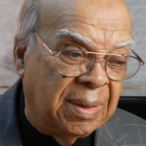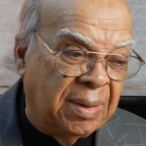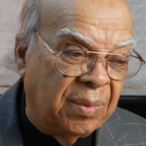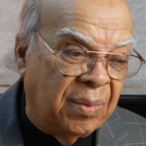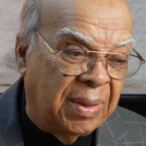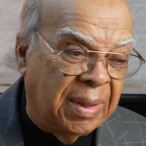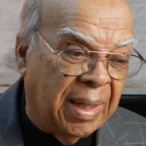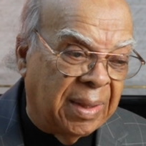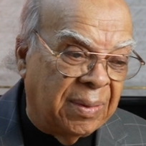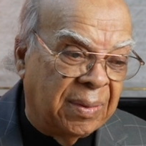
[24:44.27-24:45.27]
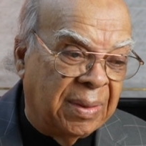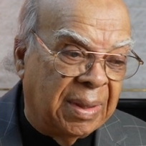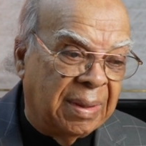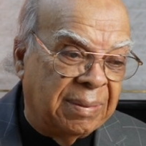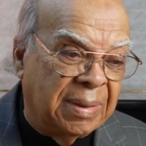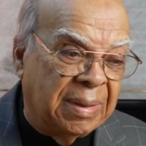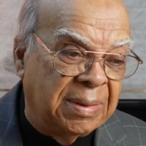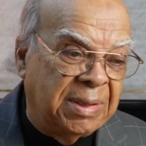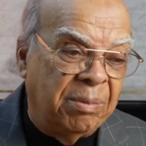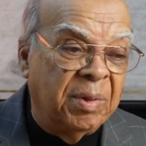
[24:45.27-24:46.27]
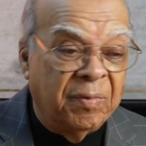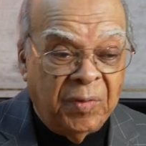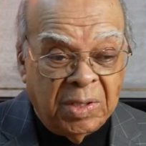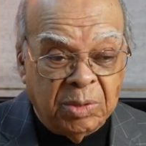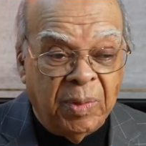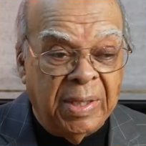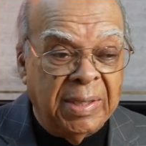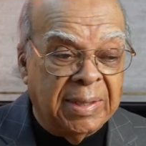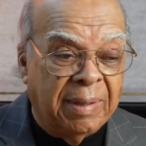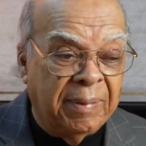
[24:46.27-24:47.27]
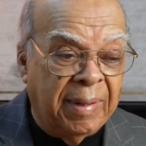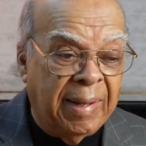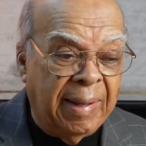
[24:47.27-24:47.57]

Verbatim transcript: the one out on uh, uh, Jim McPhail's place. I, hmm.